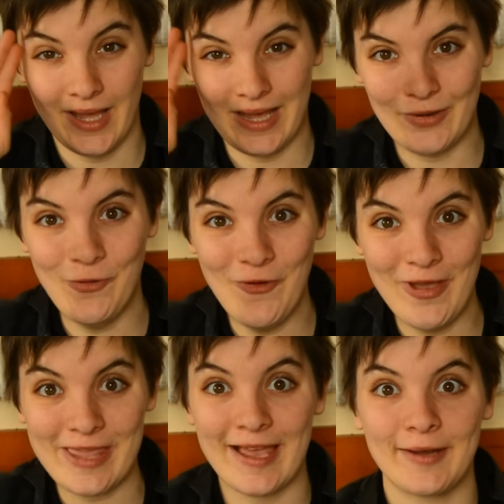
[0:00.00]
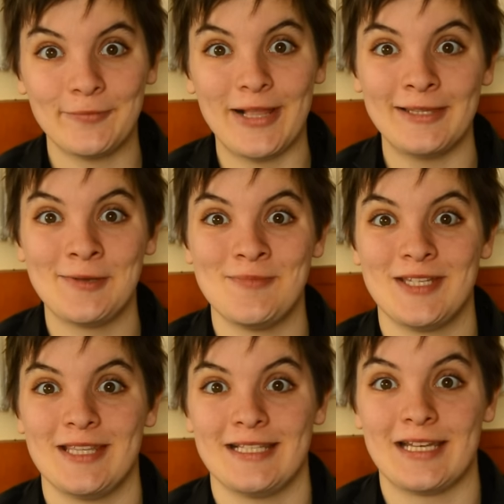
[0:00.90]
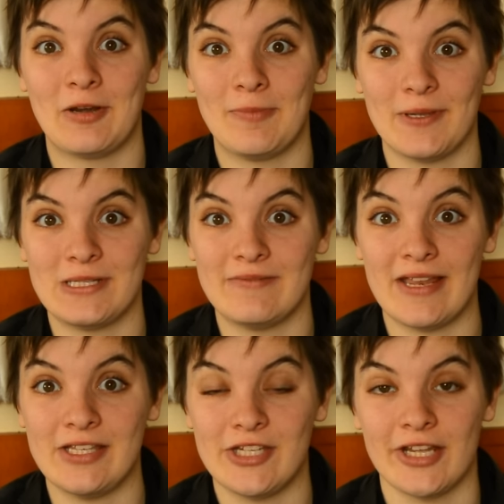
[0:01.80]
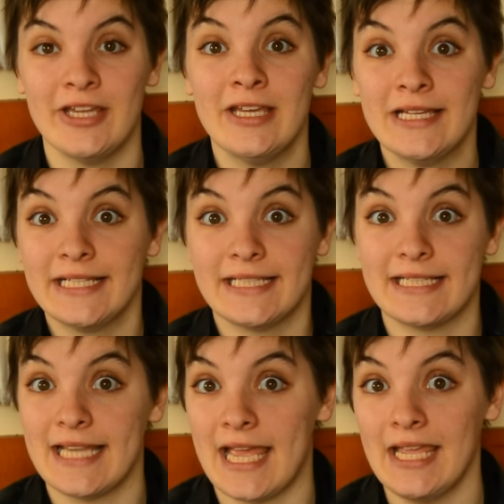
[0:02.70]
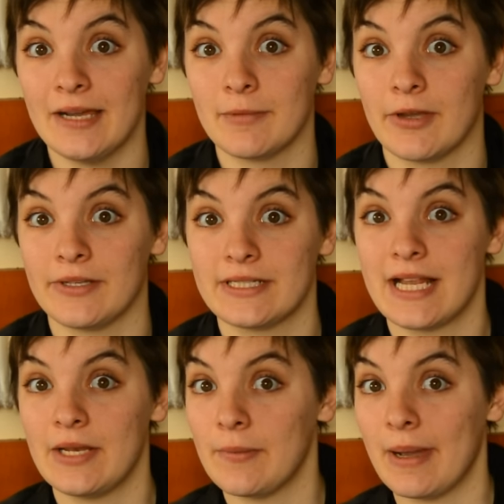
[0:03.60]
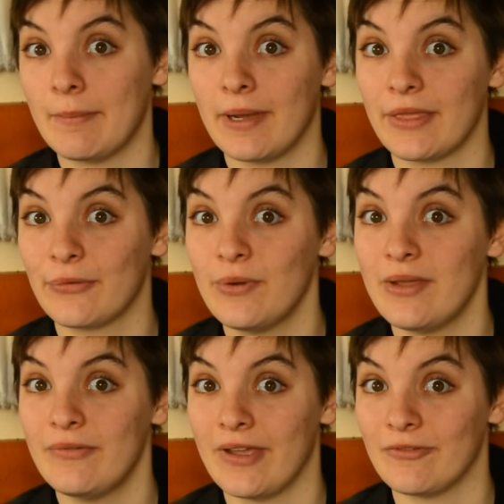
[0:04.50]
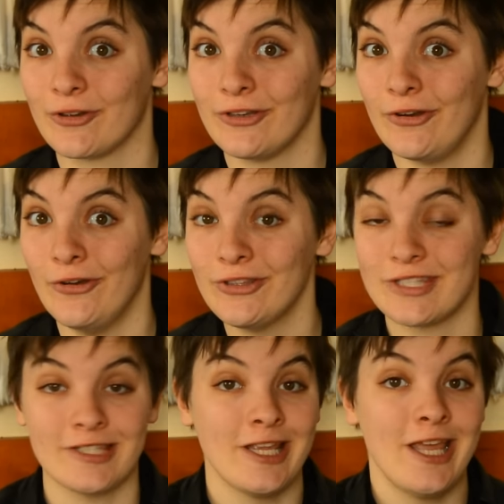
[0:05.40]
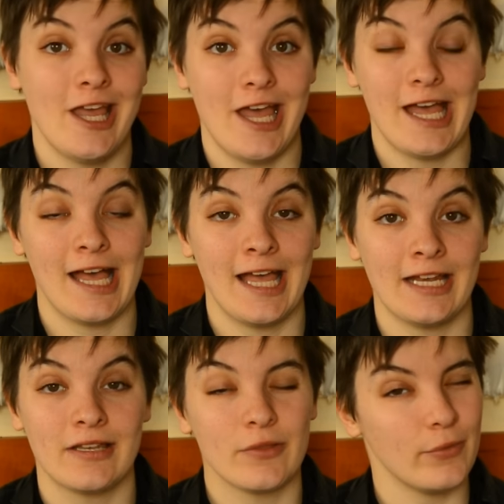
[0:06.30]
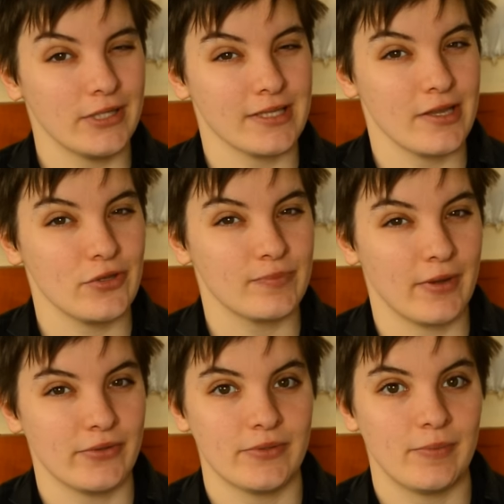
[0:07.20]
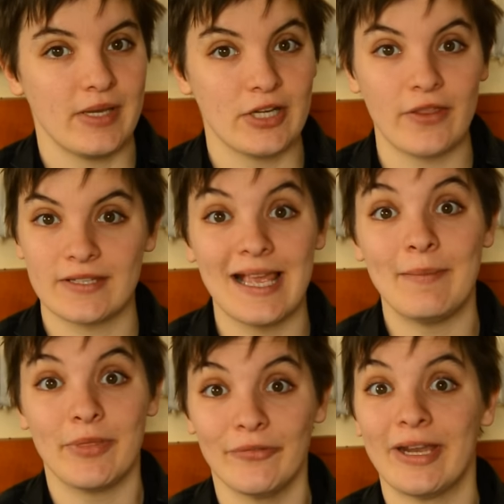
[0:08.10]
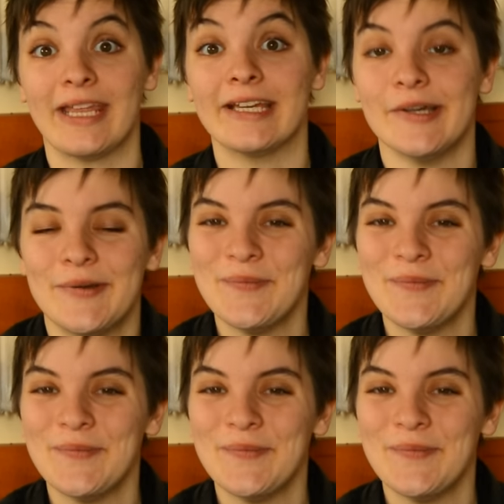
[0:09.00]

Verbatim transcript: Ahoy and welcome to this narrowboat adventure. Today I'm going to tell you about my three favourite knots and the ones I use most, which are the same three.